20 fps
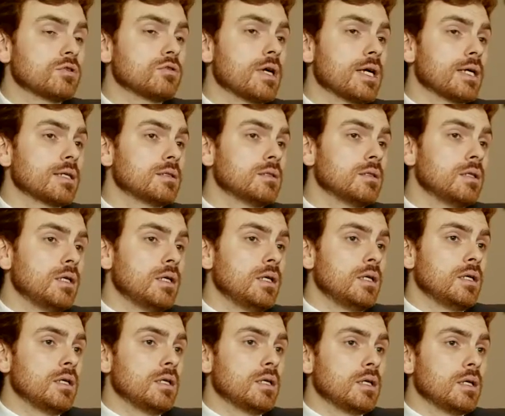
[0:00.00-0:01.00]
attract
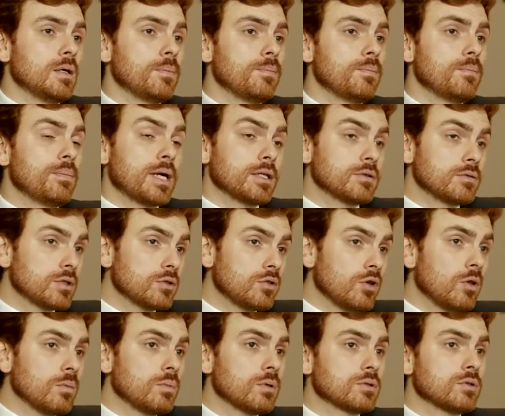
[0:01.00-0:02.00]
Patrick
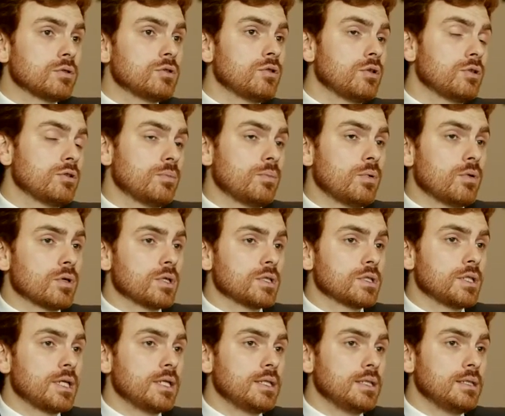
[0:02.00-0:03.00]
Dolberg to join the board
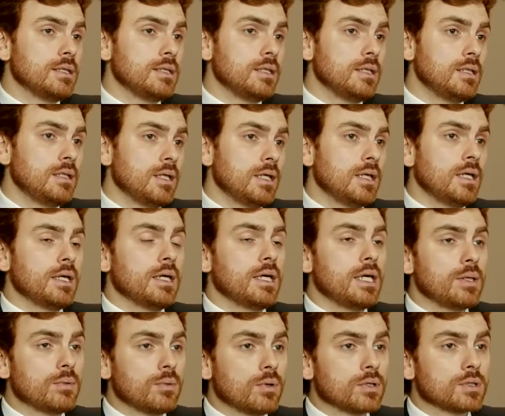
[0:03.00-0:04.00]
as an NED.
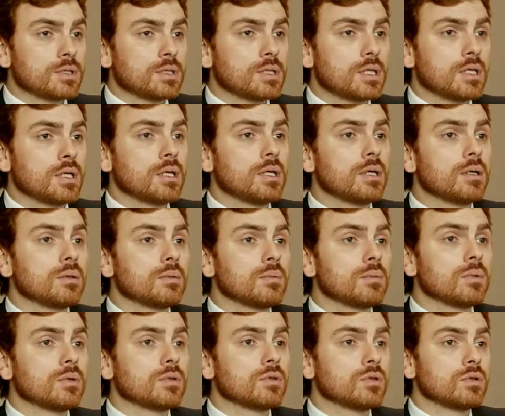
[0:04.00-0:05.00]
He was
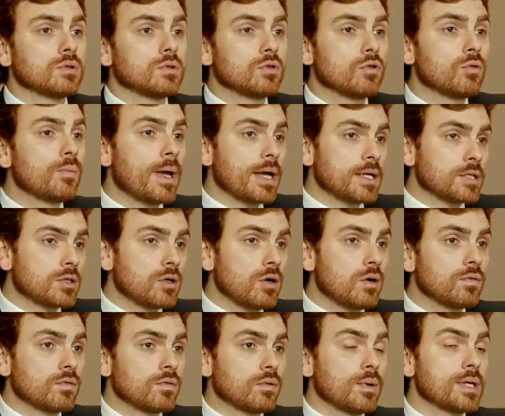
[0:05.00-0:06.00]
Group
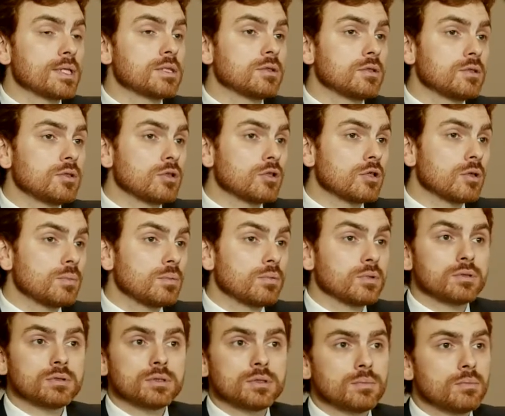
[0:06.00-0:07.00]
Exco for Western Europe,
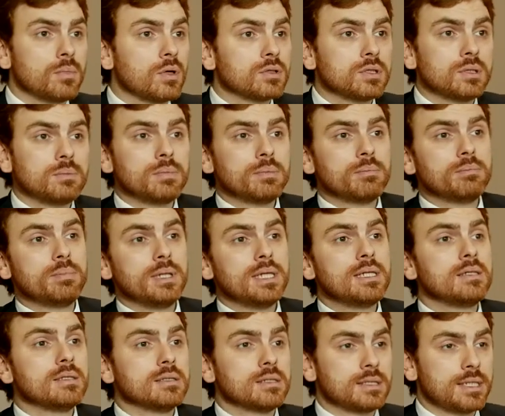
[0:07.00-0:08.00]
which is a
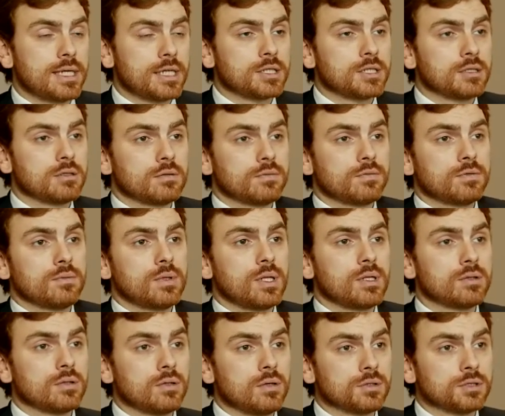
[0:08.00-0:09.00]
multi-billion section of the
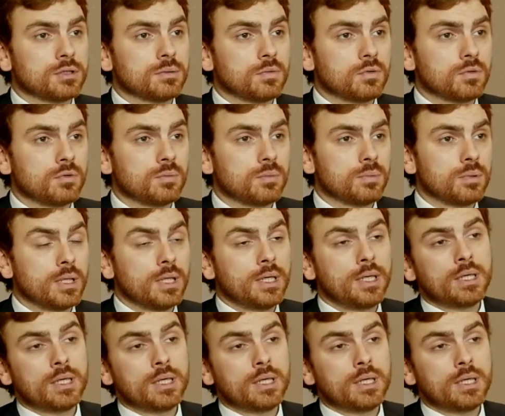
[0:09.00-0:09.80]
Holcim Group,